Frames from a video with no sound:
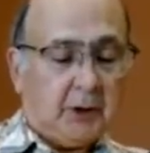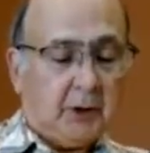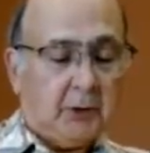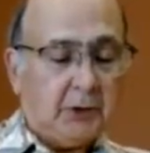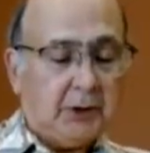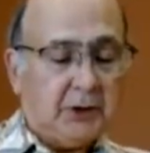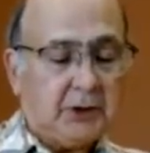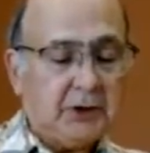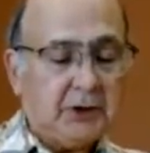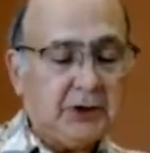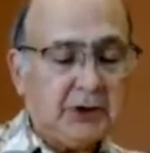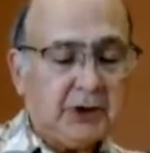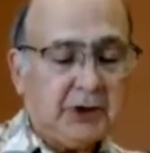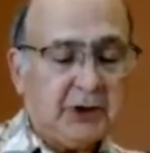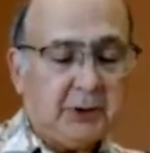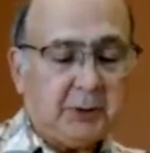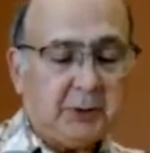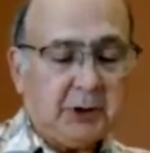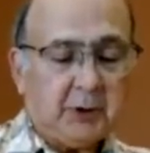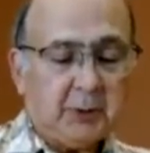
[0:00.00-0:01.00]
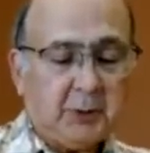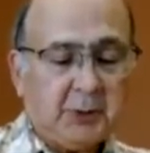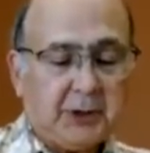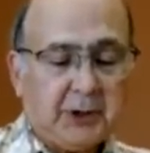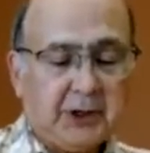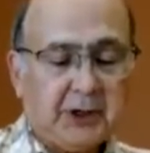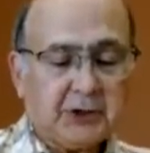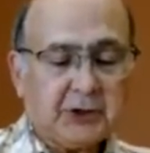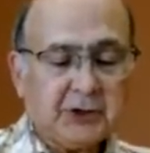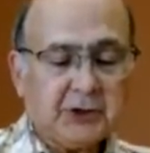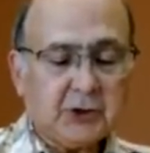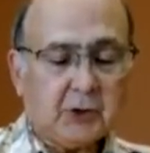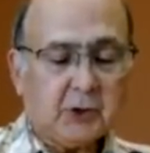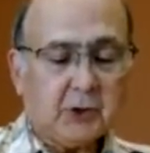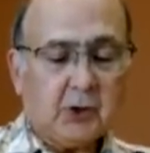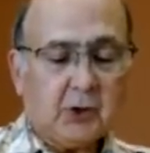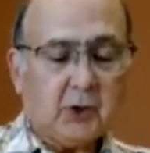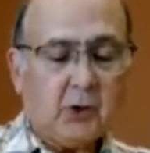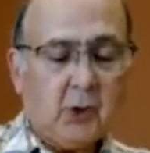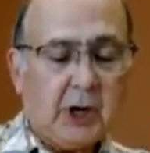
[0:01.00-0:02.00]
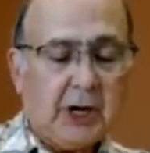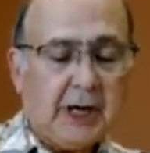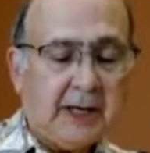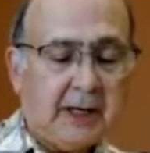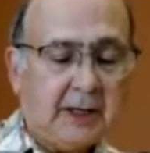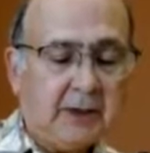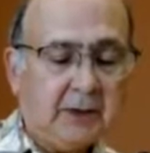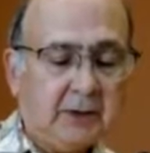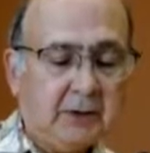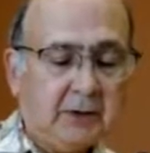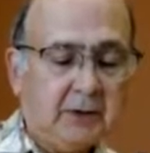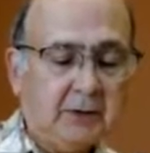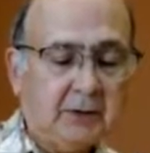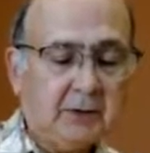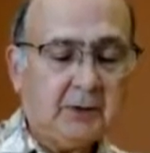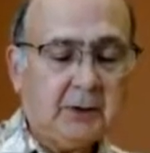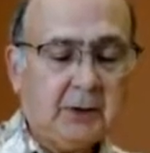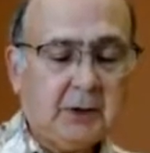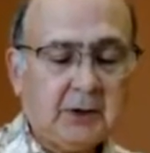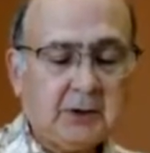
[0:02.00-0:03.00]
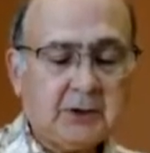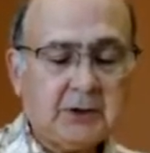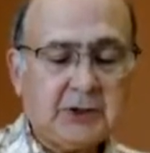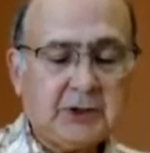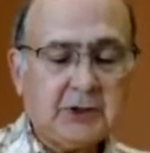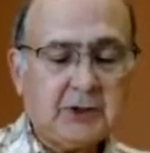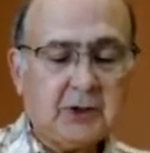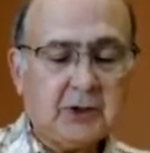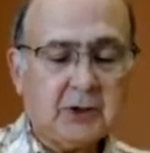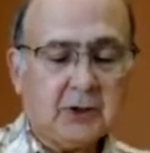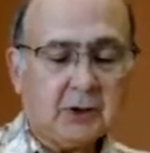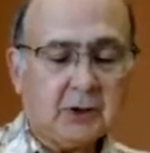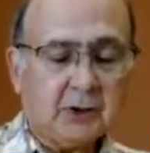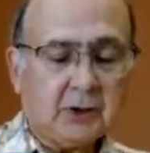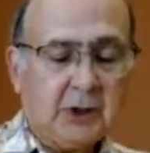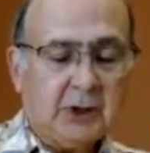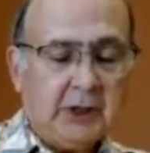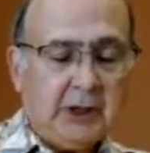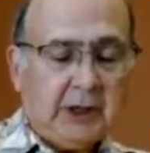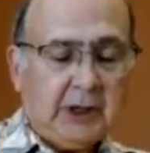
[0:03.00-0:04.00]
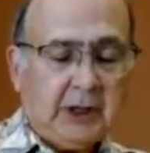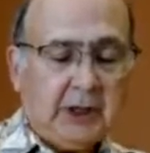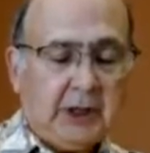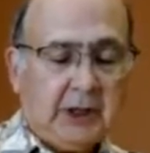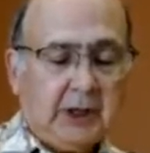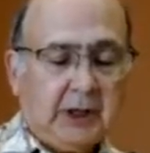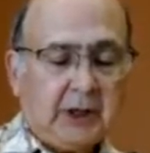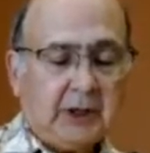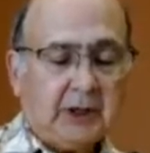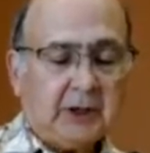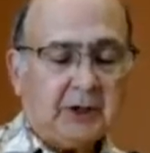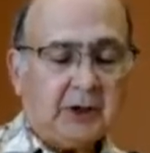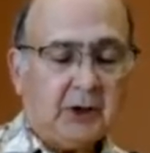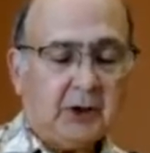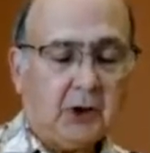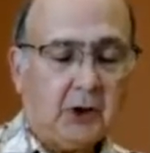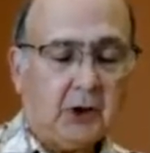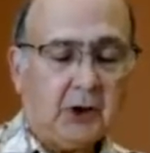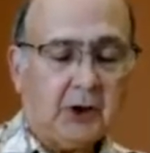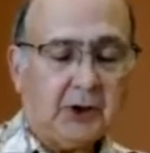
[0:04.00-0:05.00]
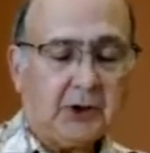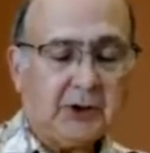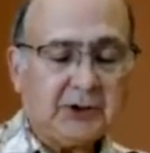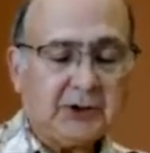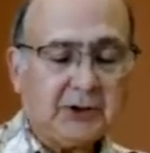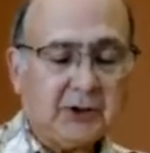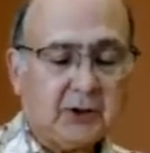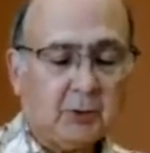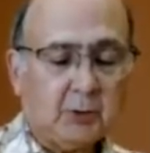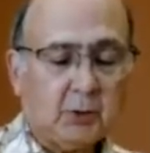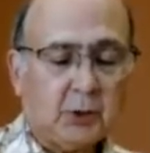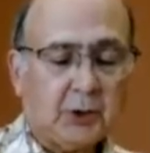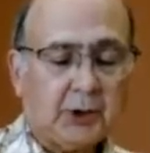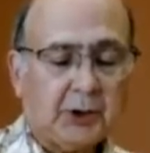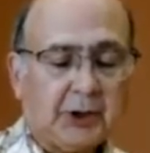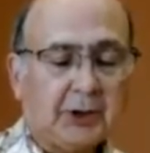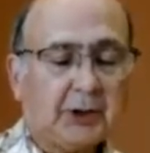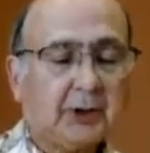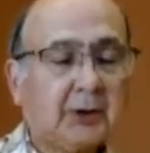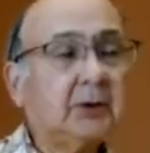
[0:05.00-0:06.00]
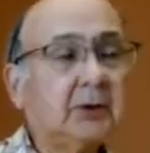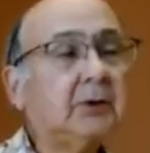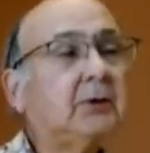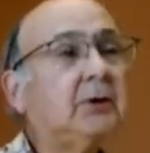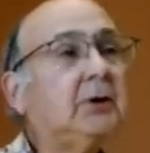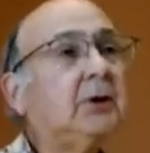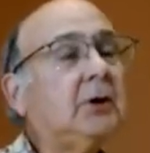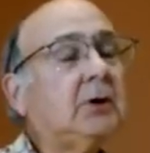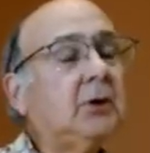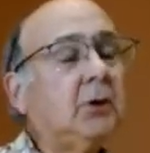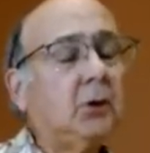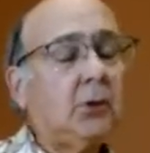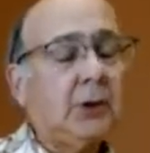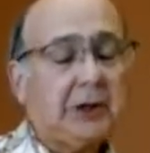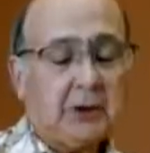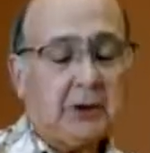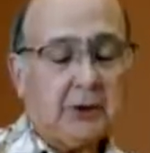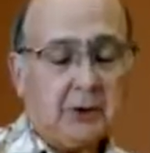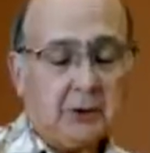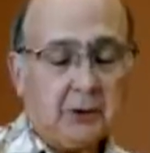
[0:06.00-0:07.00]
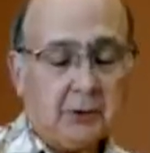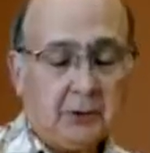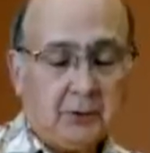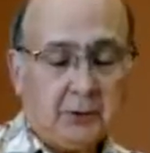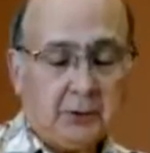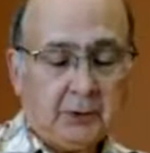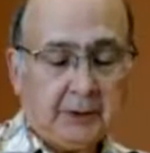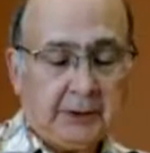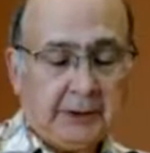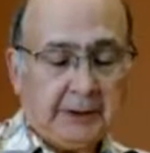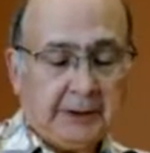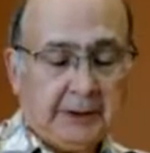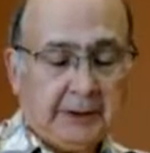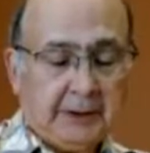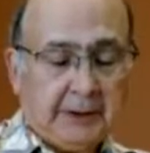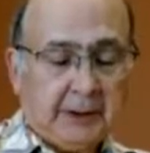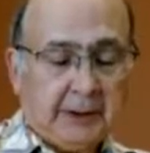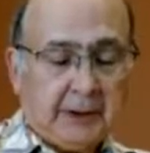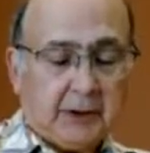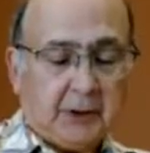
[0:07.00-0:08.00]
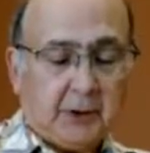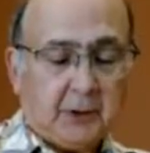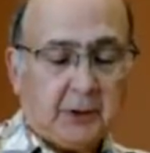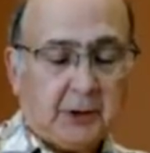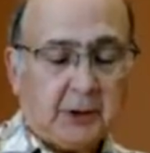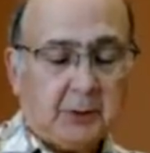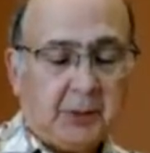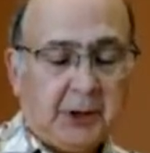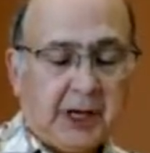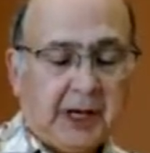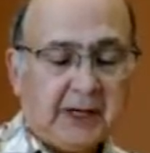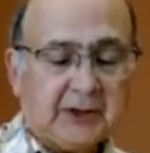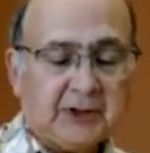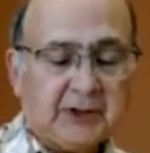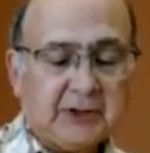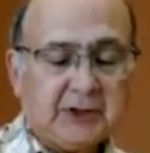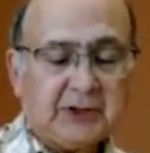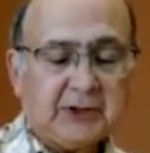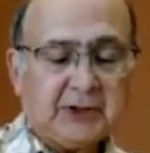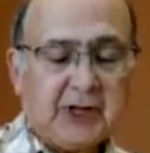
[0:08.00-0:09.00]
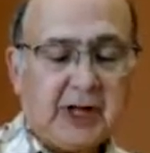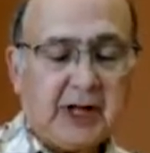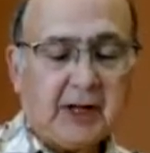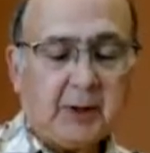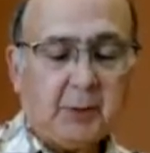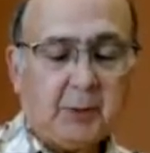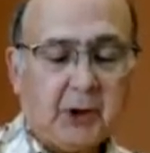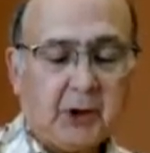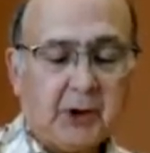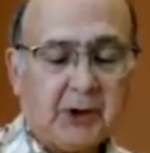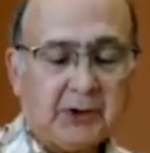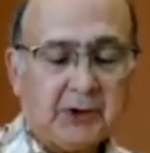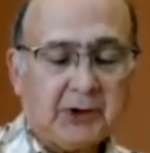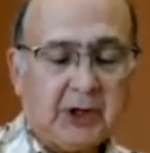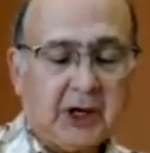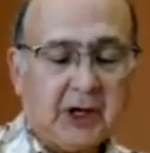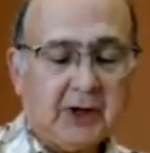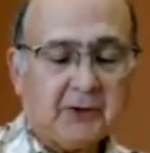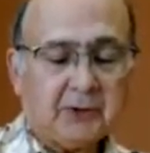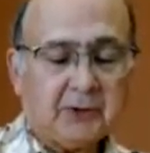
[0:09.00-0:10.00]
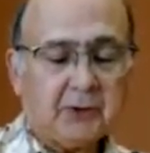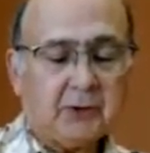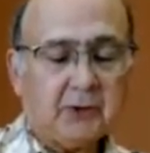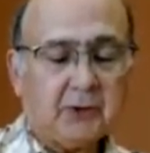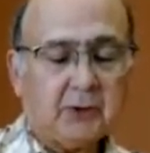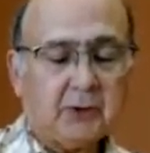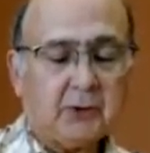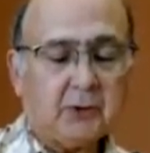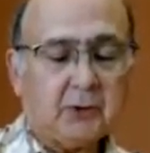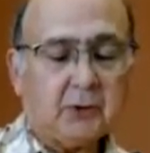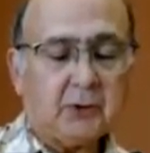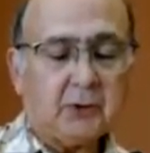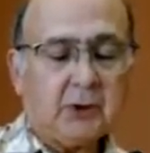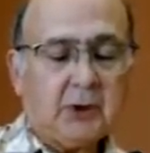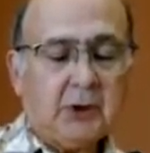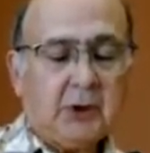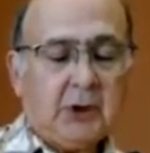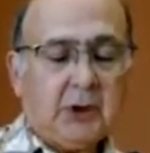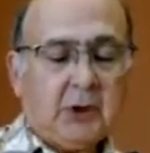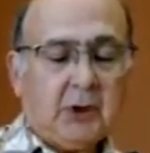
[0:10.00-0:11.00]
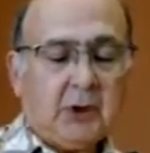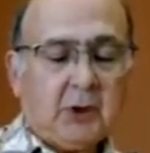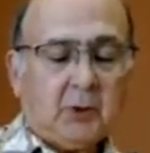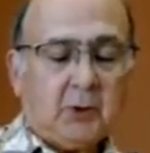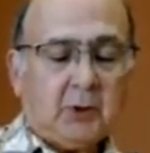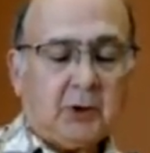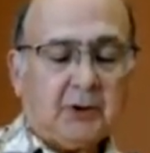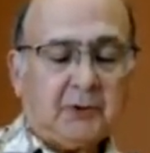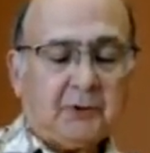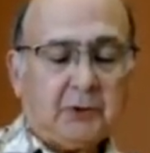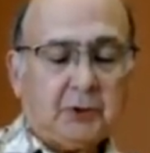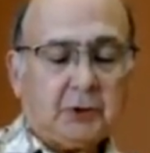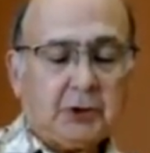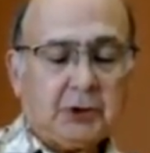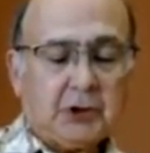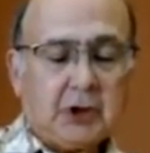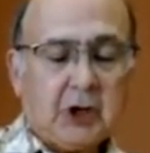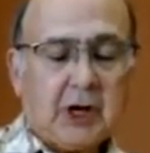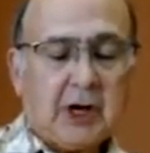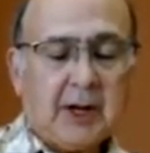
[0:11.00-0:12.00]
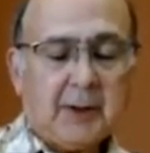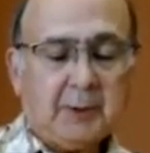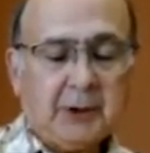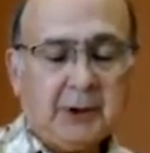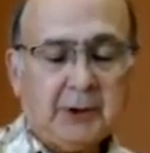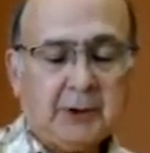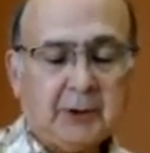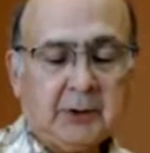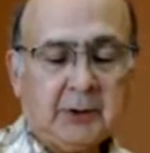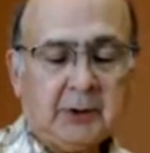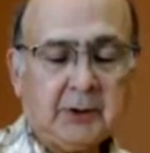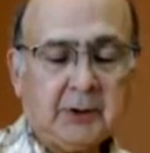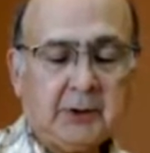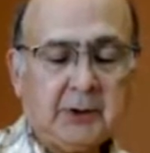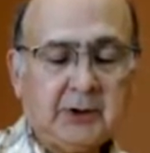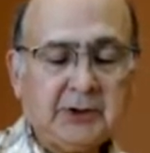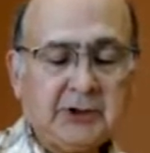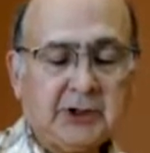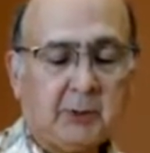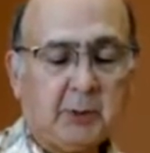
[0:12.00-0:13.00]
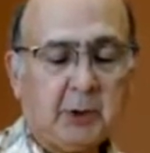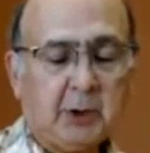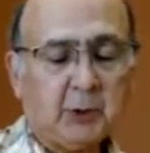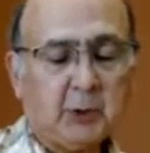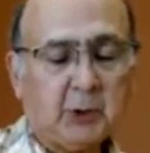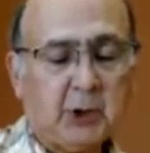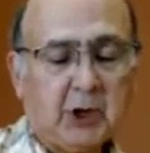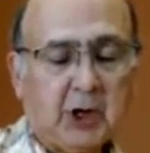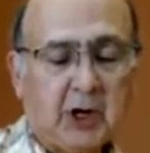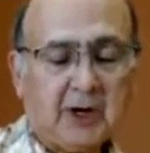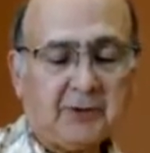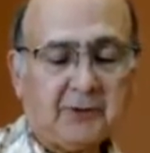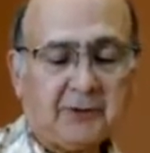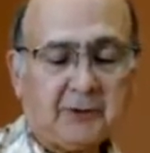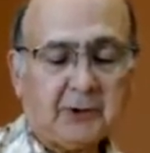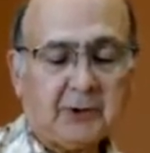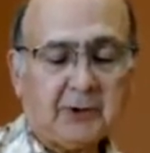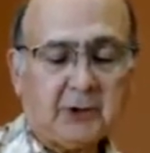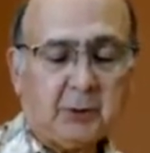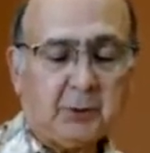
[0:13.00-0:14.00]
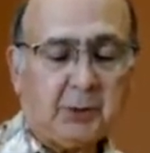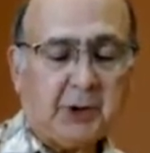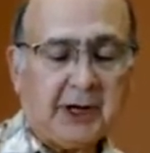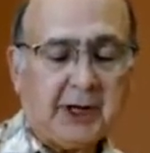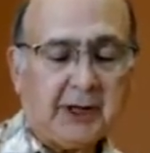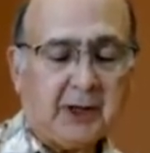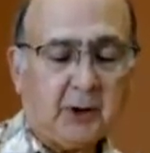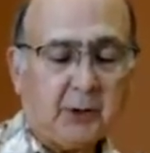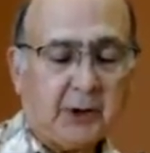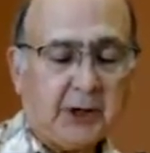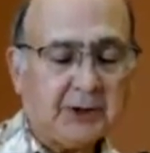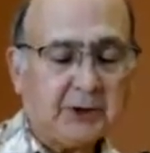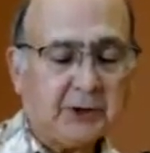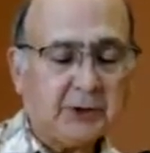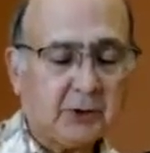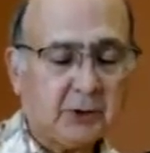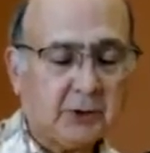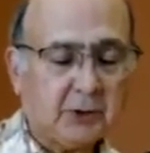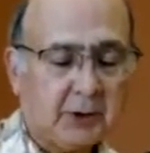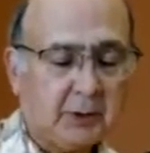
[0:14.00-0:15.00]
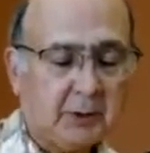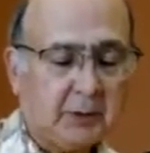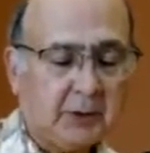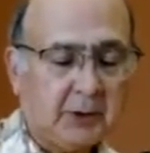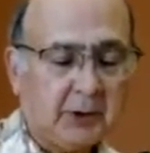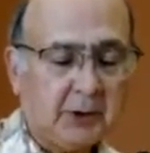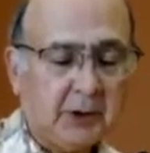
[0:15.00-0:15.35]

going to sleep in a place so quiet, deer eating at the lawns in the morning wake you, going past the snack bar in the afternoon, where if you stop, someone will offer to buy you ice cream,